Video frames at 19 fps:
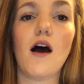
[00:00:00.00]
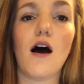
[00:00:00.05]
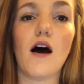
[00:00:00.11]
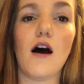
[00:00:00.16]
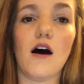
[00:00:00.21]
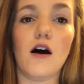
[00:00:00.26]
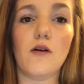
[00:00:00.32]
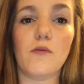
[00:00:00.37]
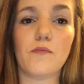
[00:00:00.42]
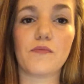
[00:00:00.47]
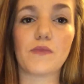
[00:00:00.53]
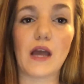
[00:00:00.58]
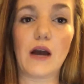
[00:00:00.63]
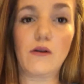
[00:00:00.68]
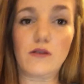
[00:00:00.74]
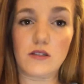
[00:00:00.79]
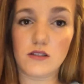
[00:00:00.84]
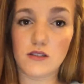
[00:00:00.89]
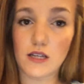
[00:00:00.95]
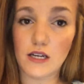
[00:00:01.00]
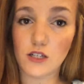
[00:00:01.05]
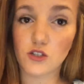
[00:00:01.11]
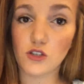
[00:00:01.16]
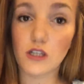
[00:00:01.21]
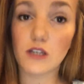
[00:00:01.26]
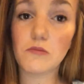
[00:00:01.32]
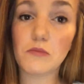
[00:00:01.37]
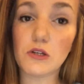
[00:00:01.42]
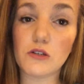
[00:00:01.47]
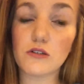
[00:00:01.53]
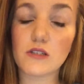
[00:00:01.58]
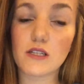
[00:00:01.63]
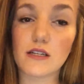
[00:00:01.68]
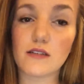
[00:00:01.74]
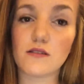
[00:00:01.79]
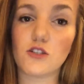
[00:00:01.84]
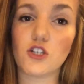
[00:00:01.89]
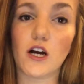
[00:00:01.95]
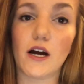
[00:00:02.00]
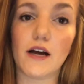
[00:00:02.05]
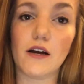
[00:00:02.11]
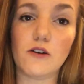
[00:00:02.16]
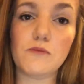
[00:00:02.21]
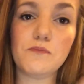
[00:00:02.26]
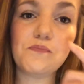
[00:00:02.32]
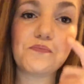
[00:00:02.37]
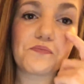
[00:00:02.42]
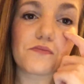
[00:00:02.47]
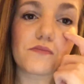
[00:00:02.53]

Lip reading: I was sexually abused as a child.